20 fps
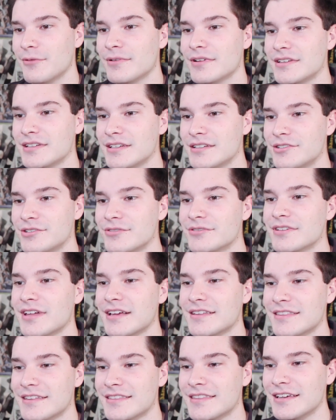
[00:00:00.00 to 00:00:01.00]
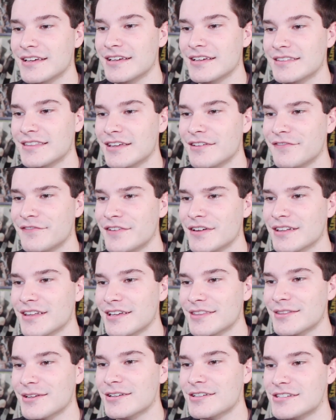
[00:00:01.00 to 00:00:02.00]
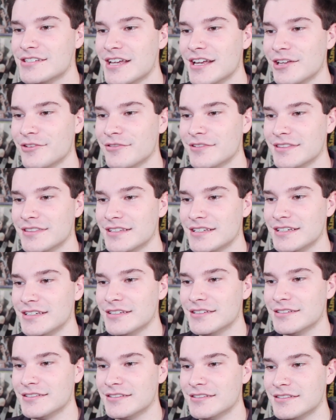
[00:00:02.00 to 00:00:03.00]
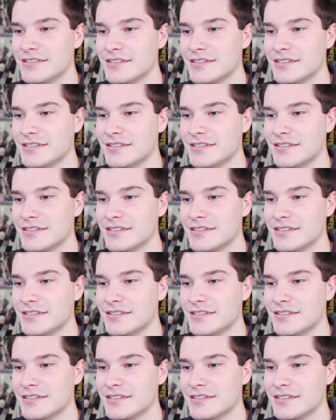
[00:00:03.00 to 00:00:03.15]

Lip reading: I really do like that they feel like they're genuinely...